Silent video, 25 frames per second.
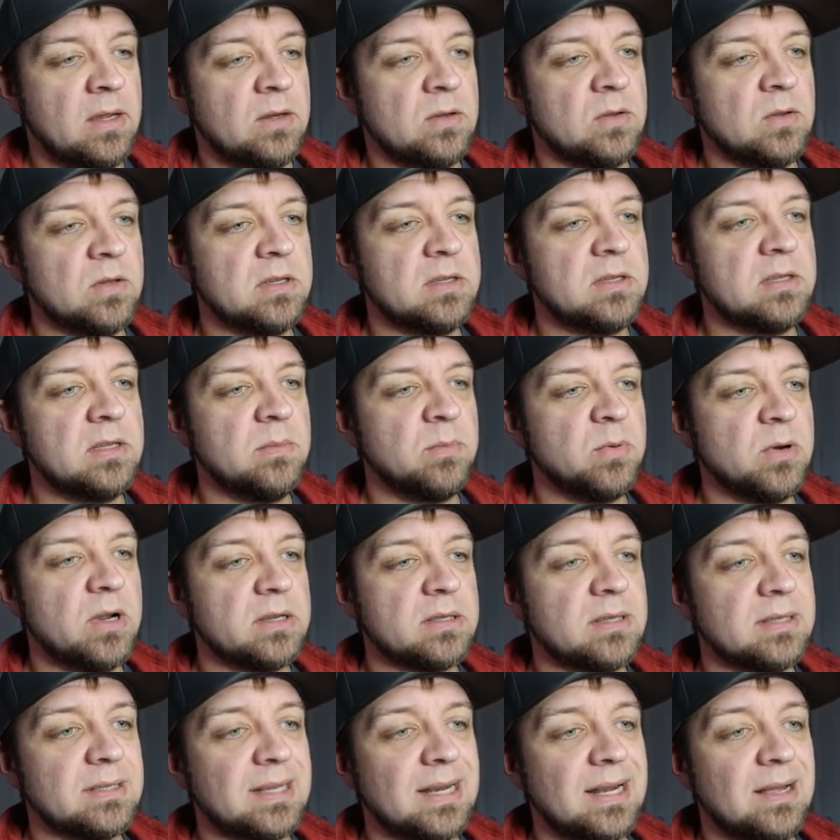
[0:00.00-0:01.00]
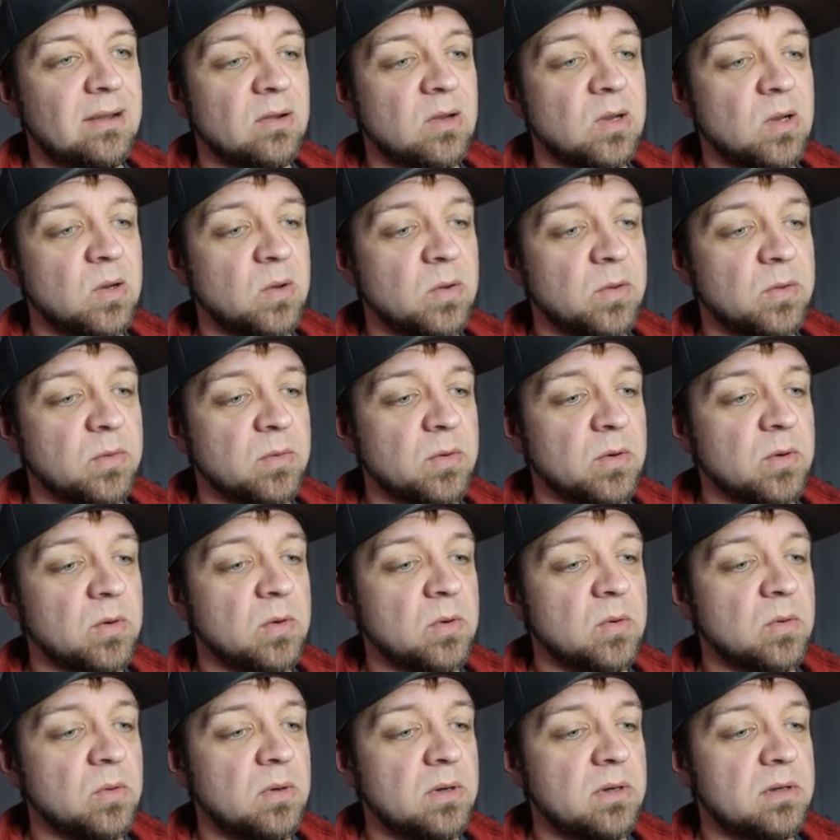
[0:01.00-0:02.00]
So this is the process that I'll go
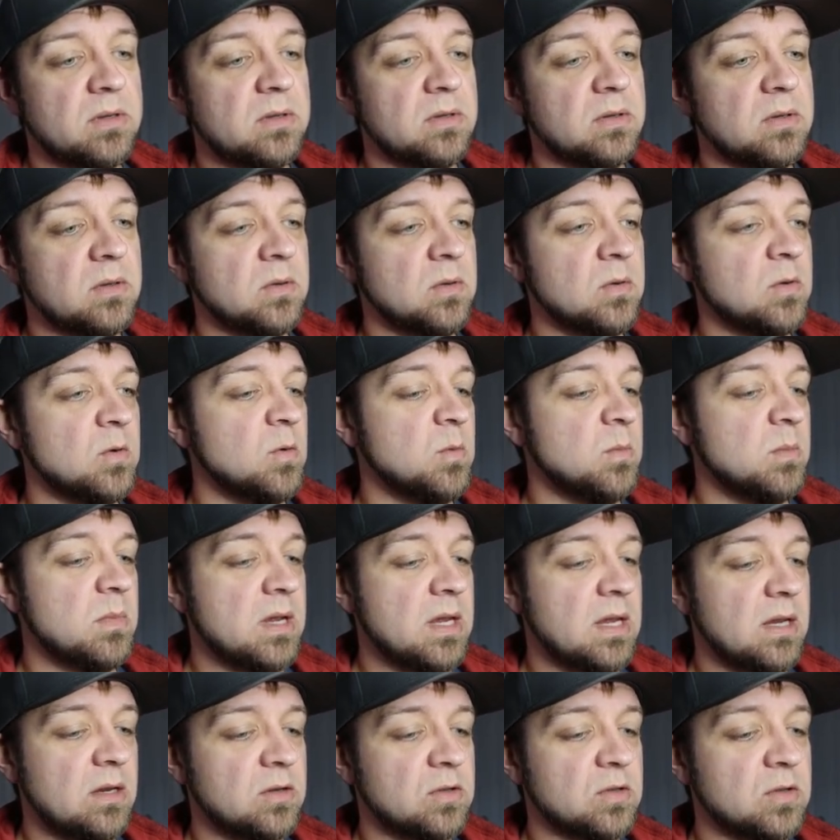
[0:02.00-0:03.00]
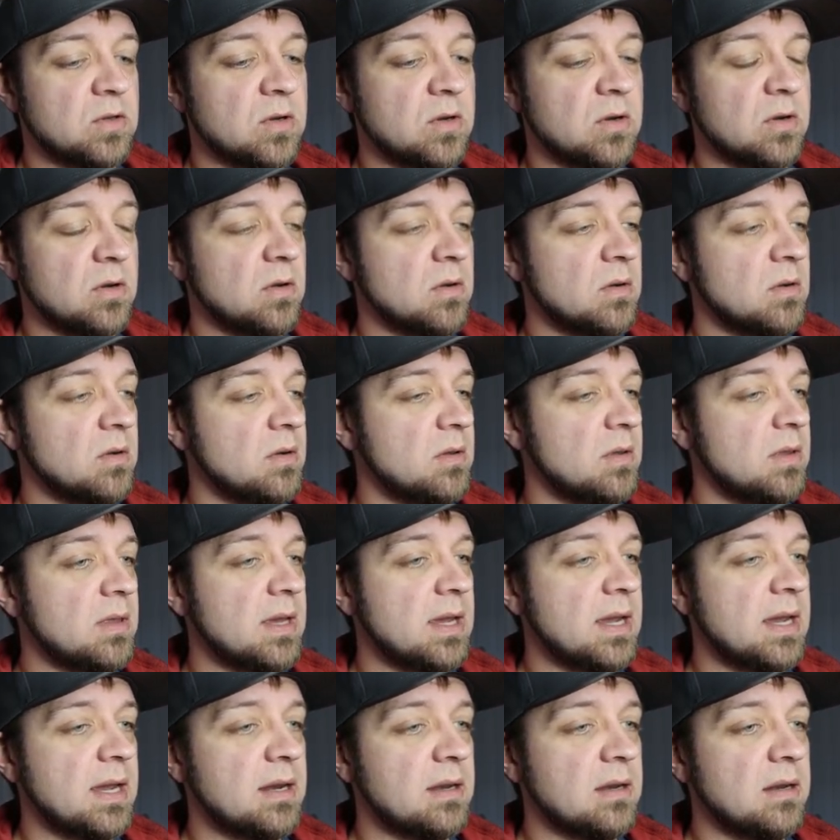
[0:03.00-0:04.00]
through to make sure
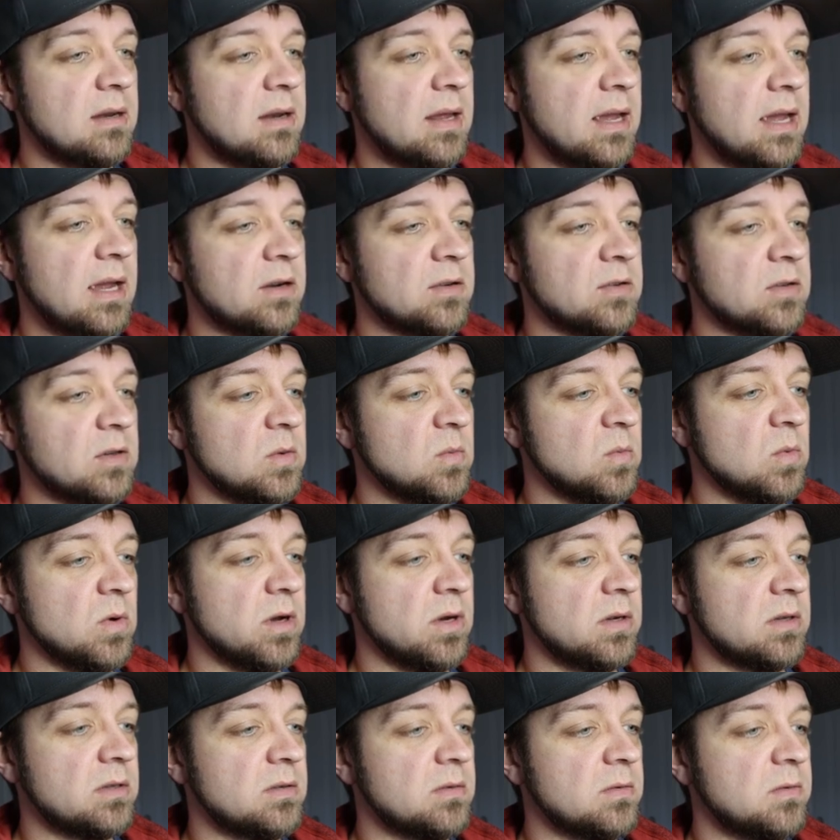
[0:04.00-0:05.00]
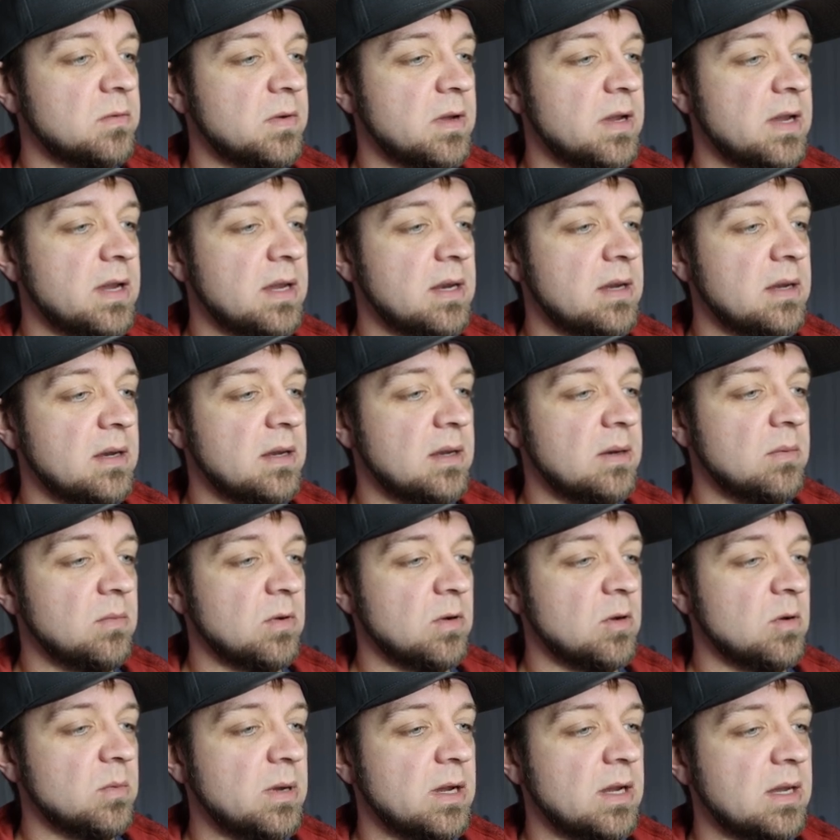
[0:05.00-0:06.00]
that it actually works fine.
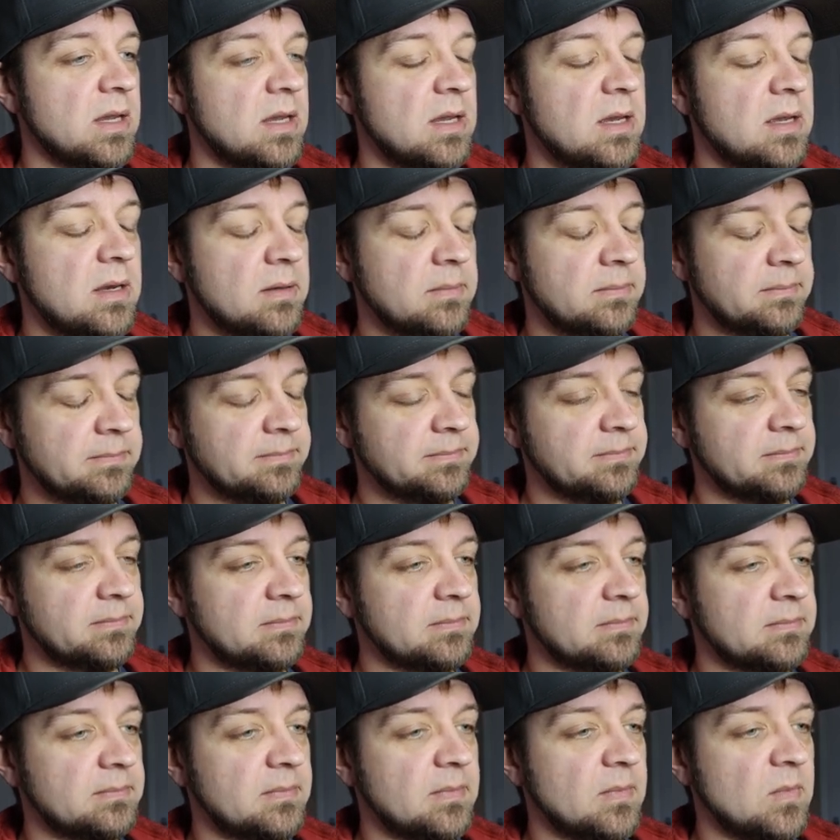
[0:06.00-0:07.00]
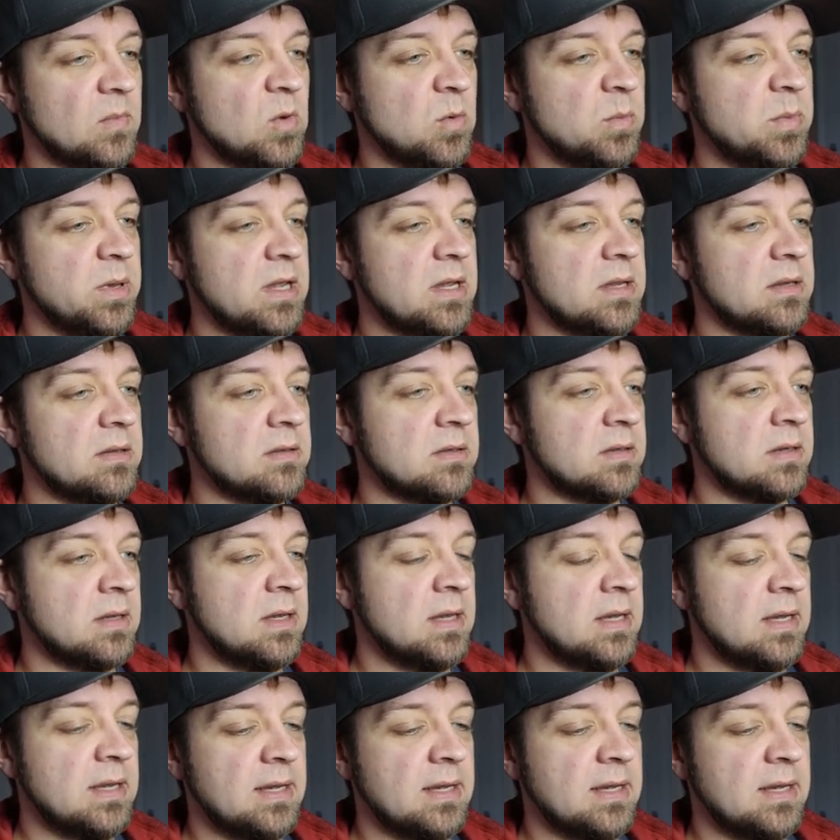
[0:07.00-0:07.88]
We'll go back in, we'll paste.